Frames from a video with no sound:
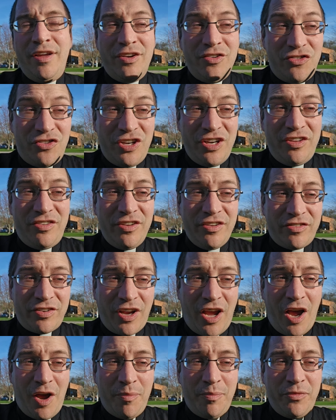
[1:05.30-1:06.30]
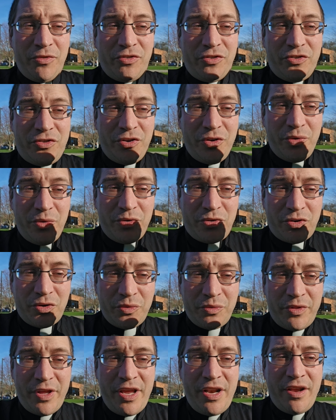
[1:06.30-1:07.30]
Jesus comes to
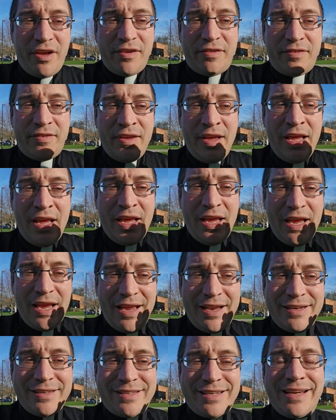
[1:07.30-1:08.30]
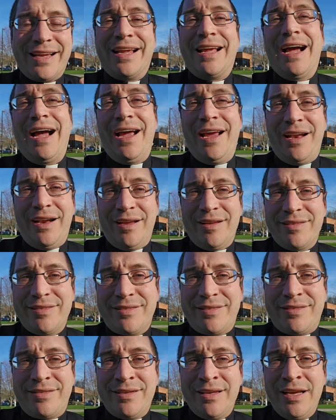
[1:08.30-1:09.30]
lead us and to guide
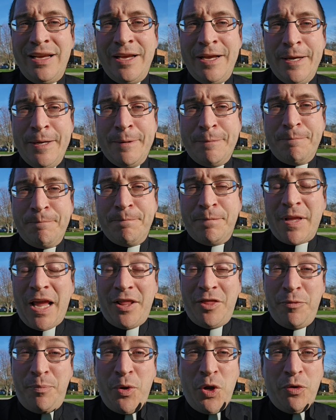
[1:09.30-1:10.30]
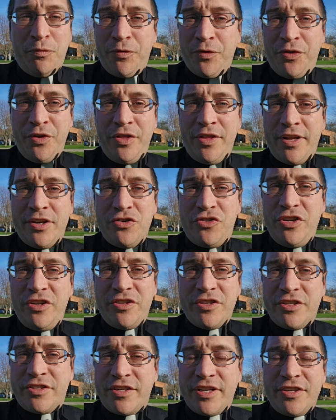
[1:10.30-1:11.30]
us. And the beautiful thing that
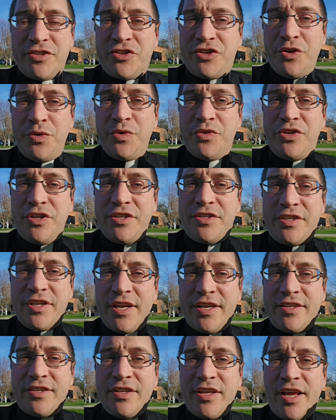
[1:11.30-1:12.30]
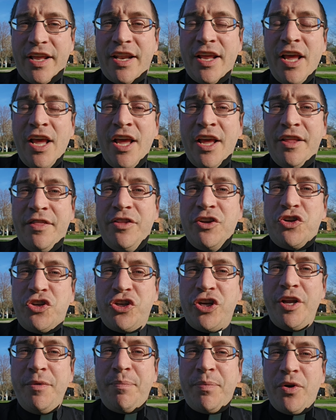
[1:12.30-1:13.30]
Jesus says too is he says that the
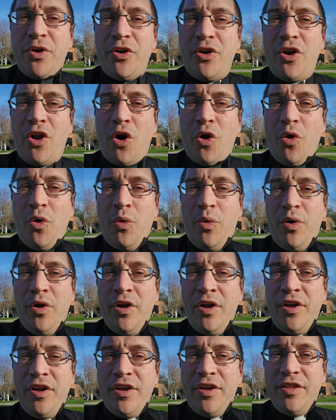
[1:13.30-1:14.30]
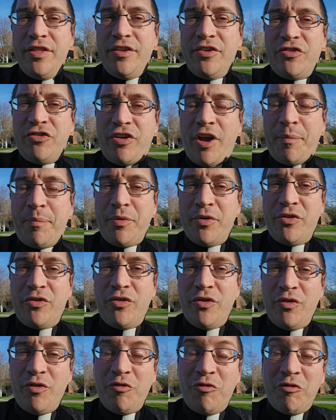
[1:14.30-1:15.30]
sheep know the shepherd's
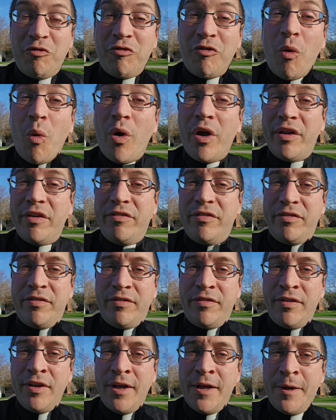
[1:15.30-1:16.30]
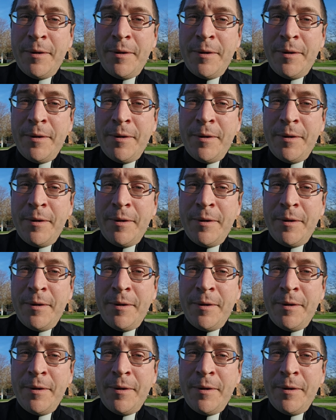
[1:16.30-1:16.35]
voice.